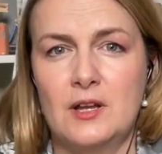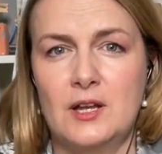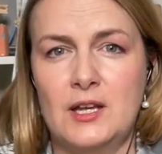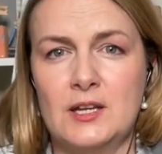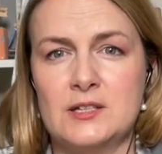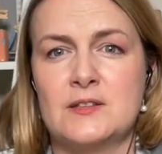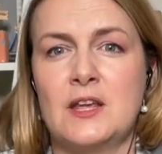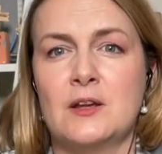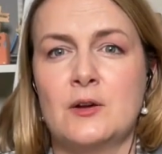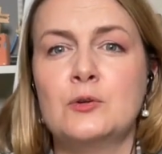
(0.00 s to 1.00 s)
as
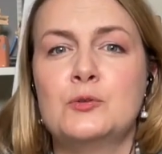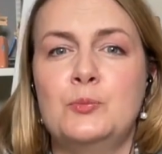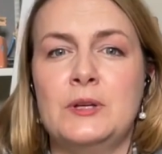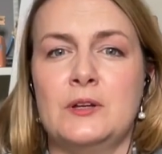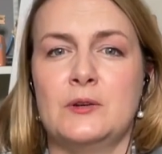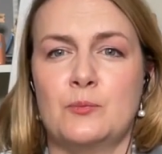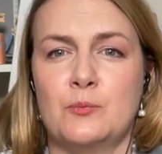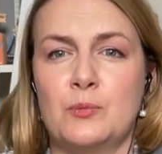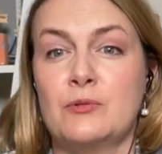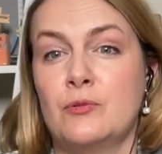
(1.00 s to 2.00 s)
they could be
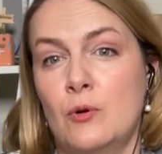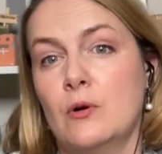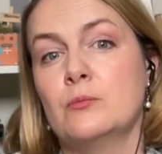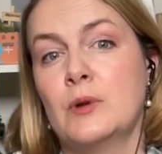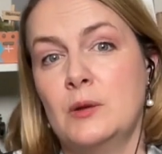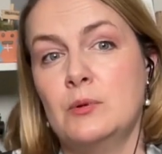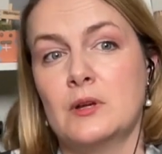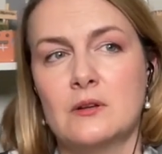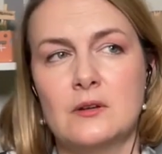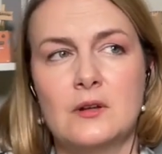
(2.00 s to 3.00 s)
before, maybe.